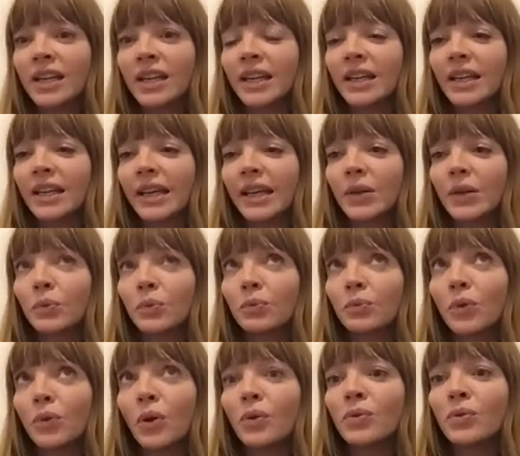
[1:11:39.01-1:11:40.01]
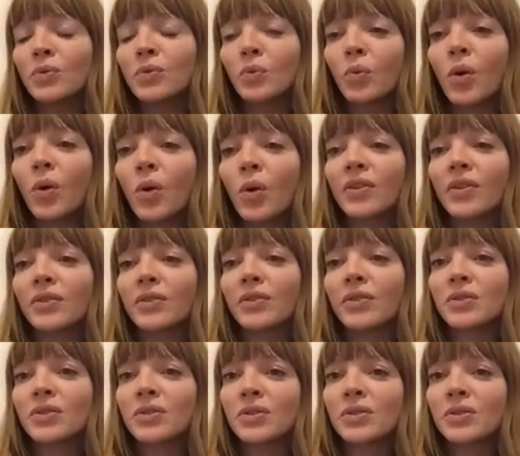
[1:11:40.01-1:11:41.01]
in like a rose water
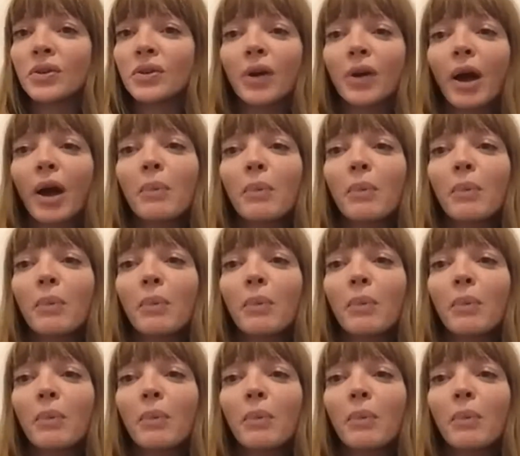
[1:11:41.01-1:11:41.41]
syrup.